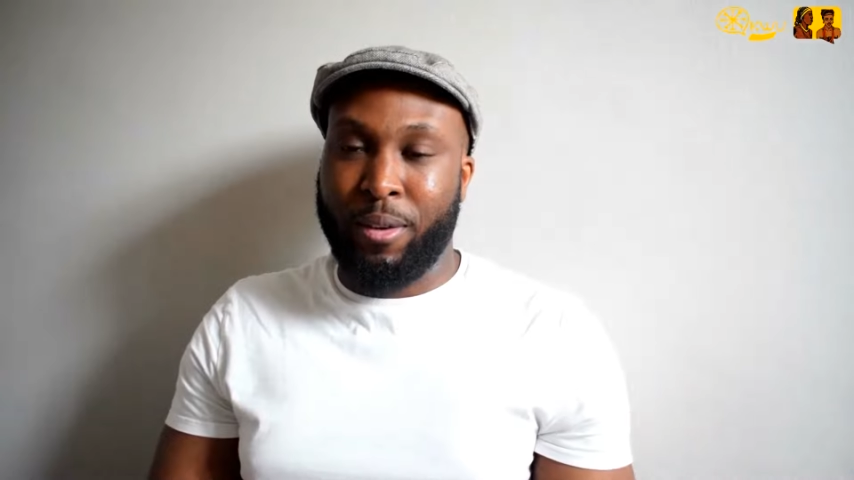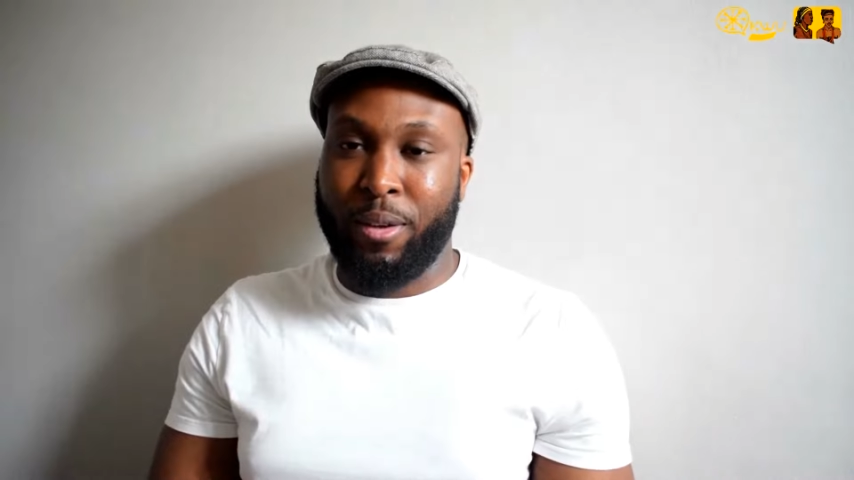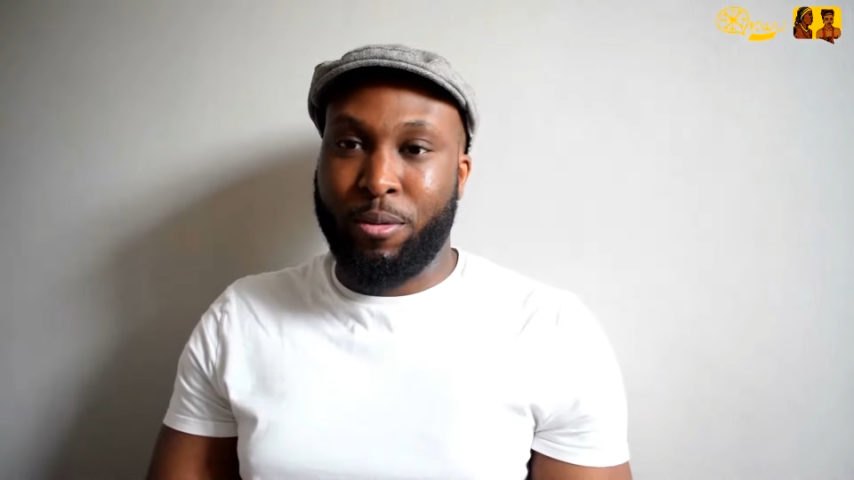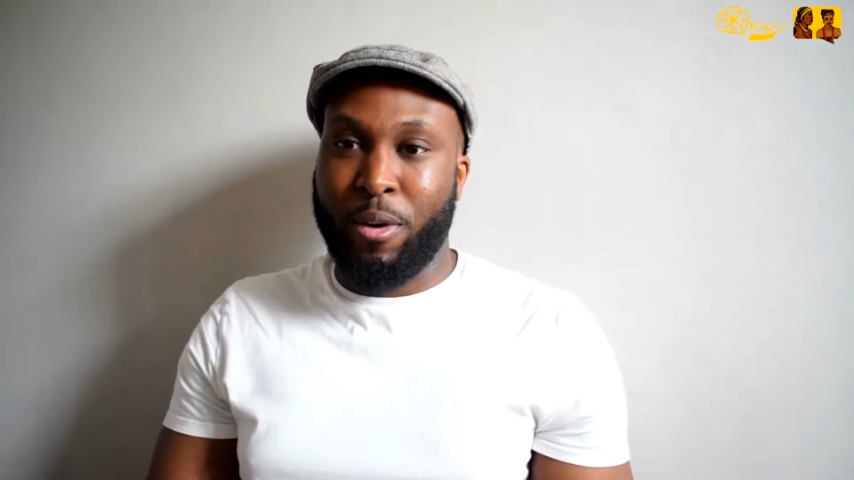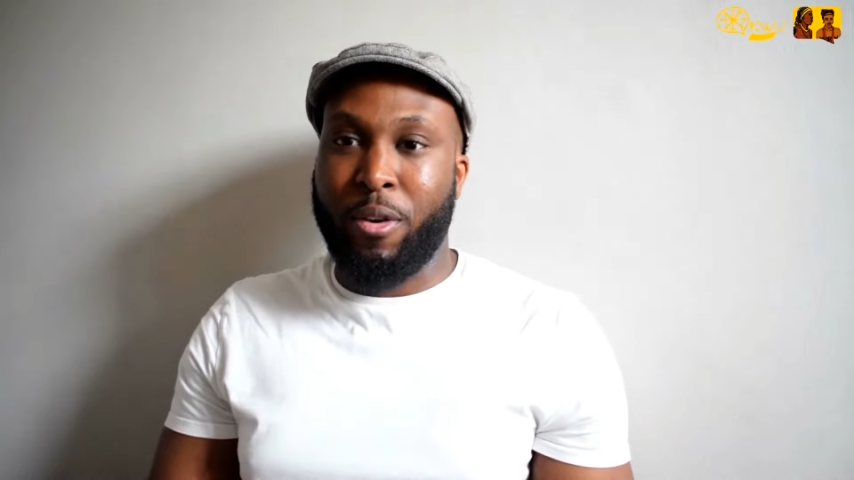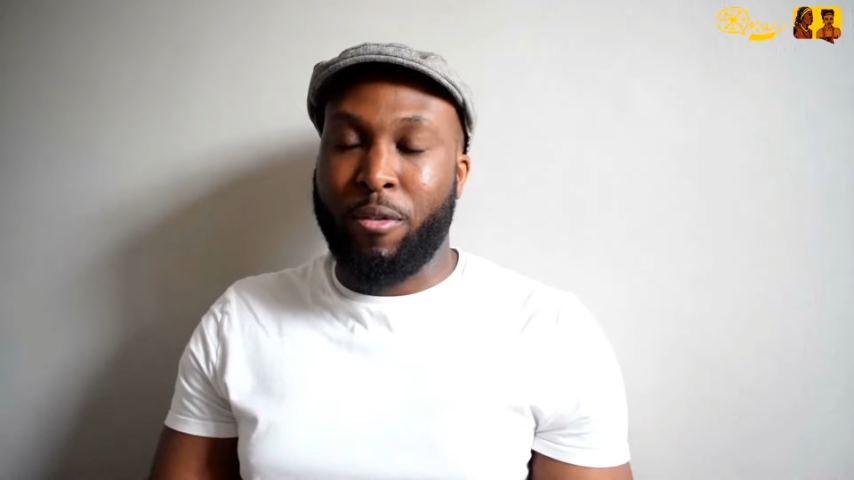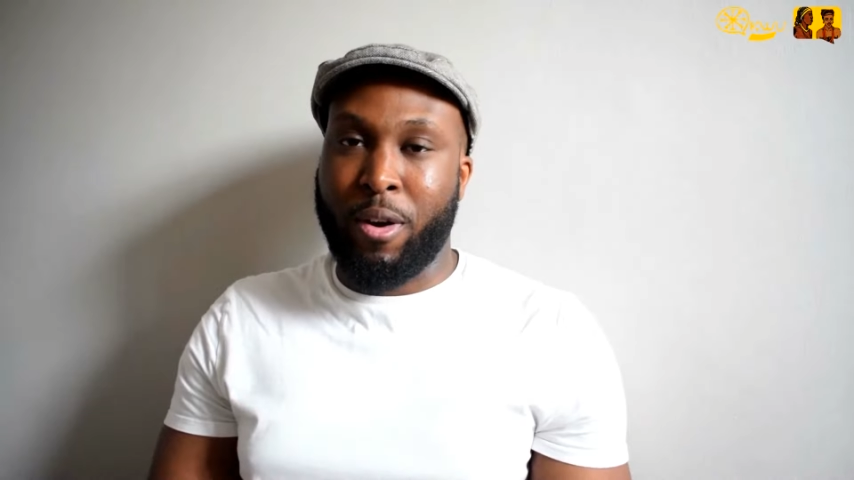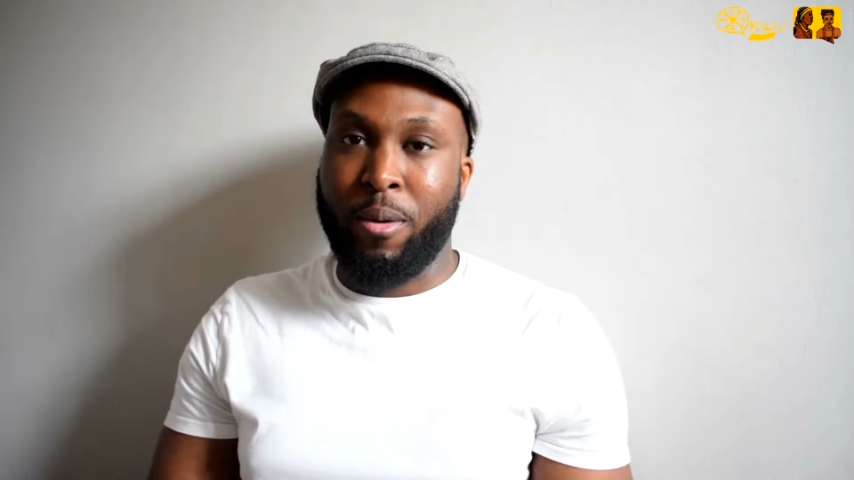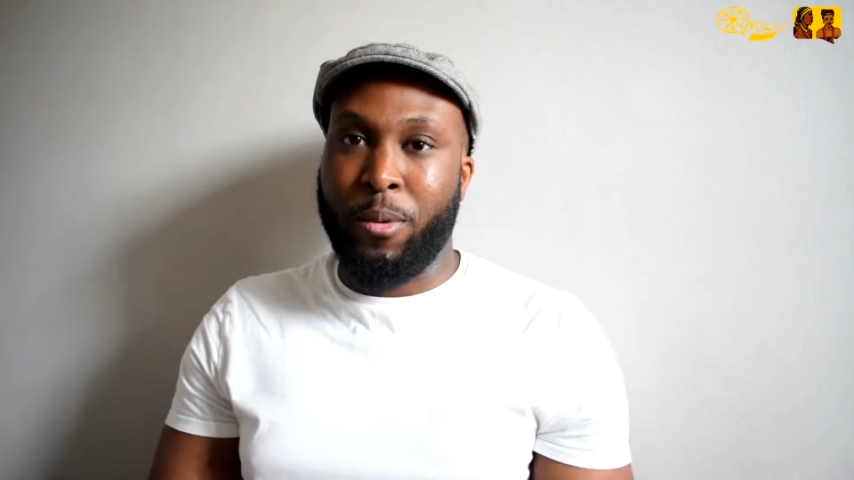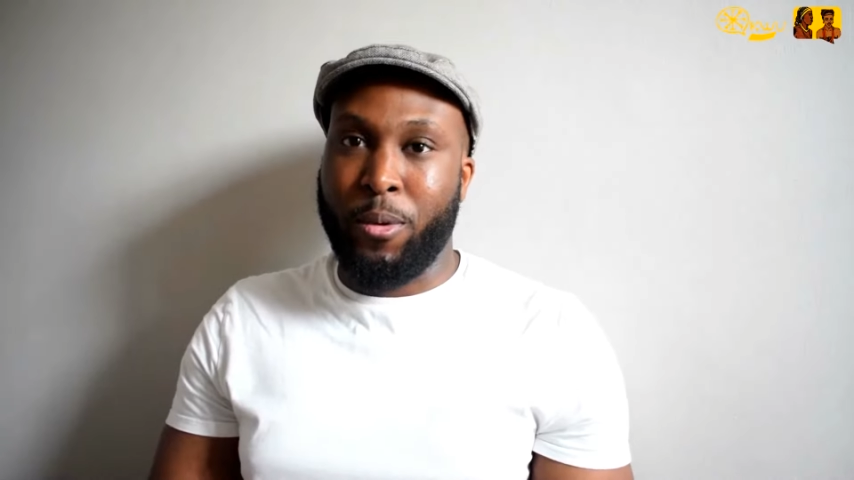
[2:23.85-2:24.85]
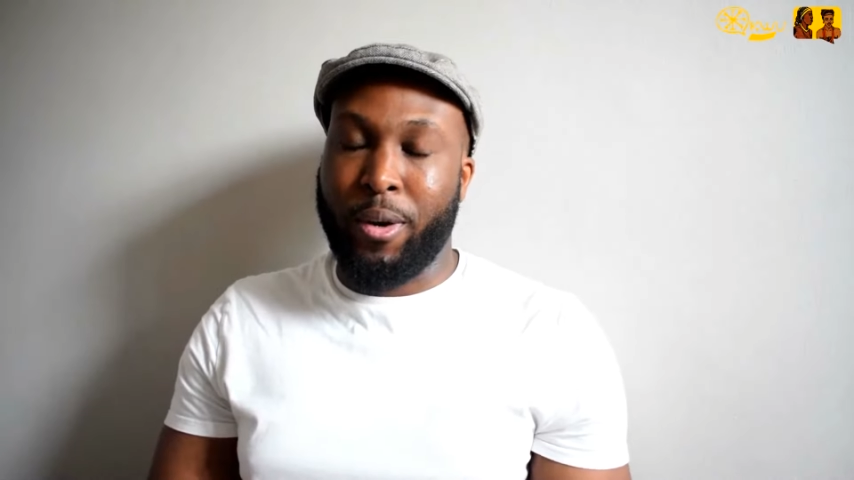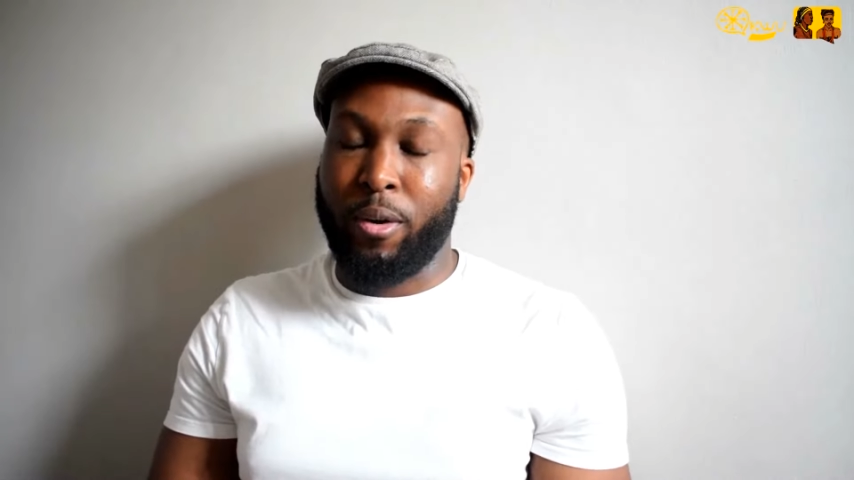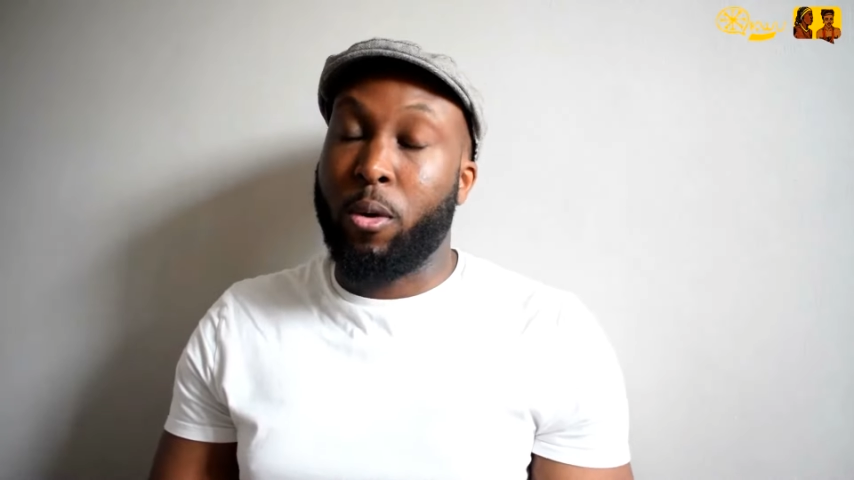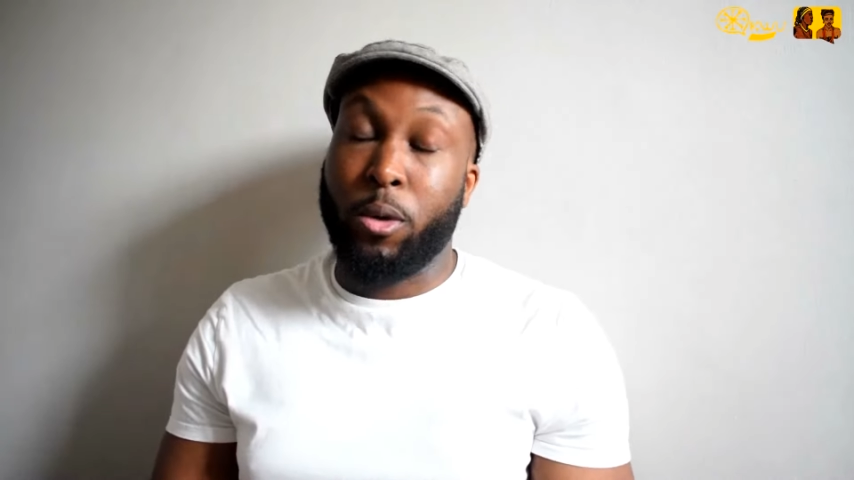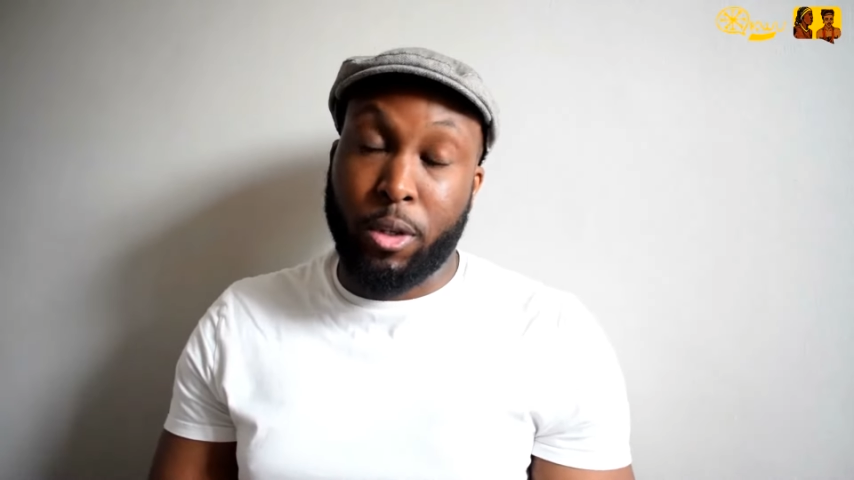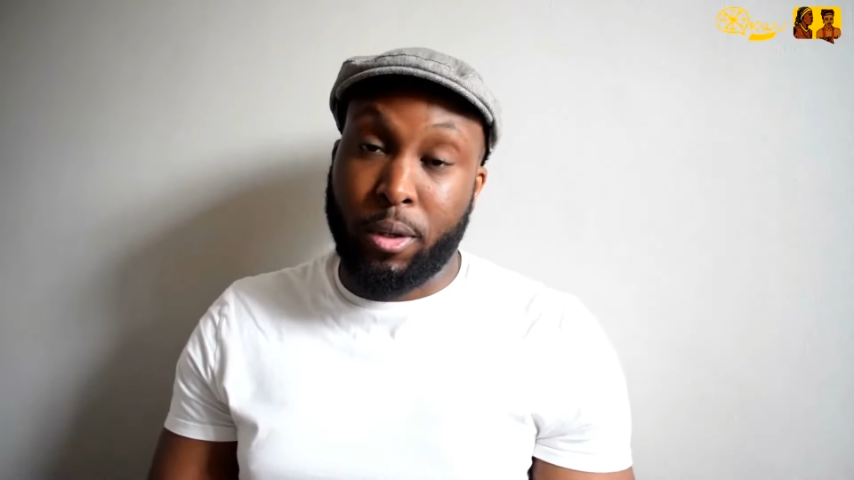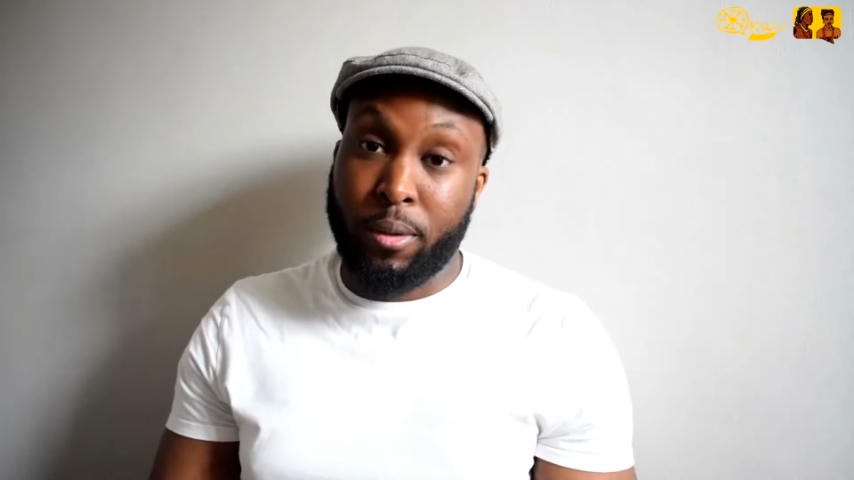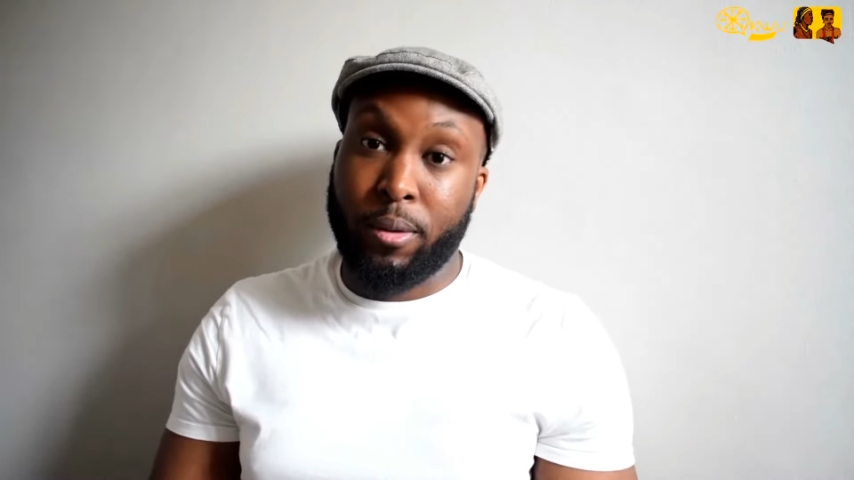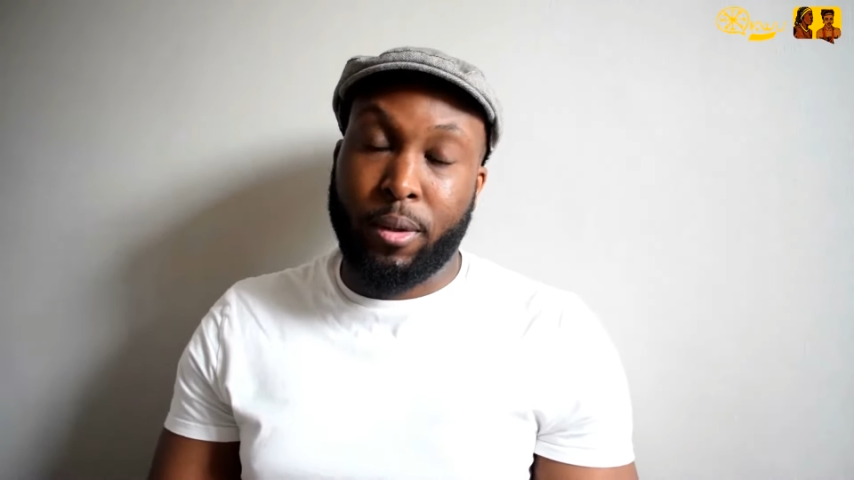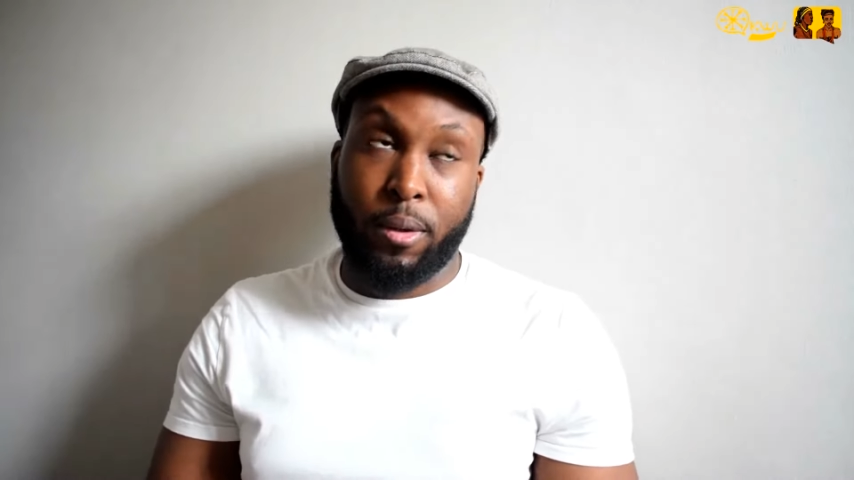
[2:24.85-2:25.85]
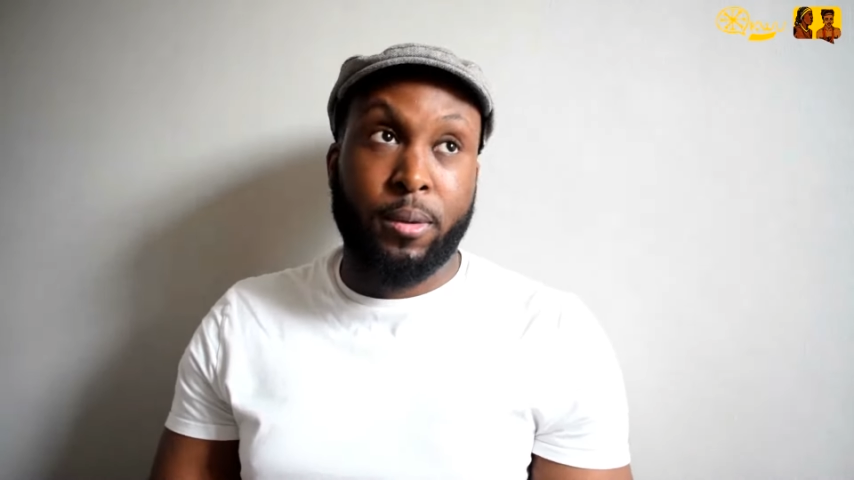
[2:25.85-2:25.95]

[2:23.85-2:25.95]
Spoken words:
is very important in culture. So